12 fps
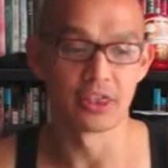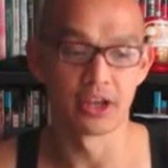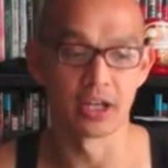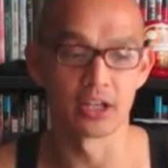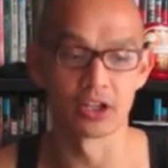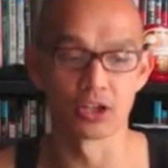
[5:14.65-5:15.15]

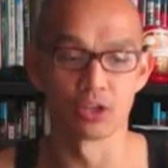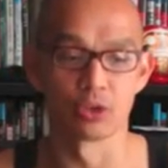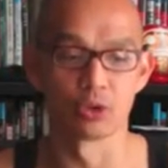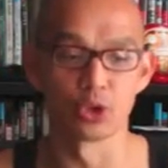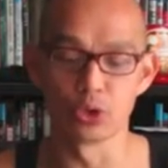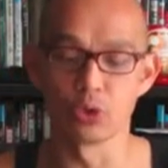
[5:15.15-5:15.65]
that, you
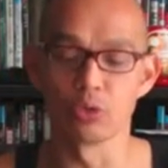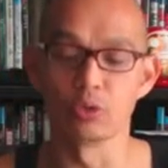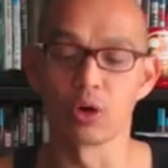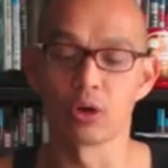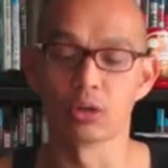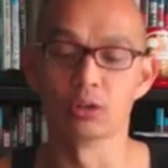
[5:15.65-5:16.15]
know,
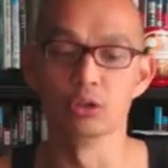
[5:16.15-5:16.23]
you are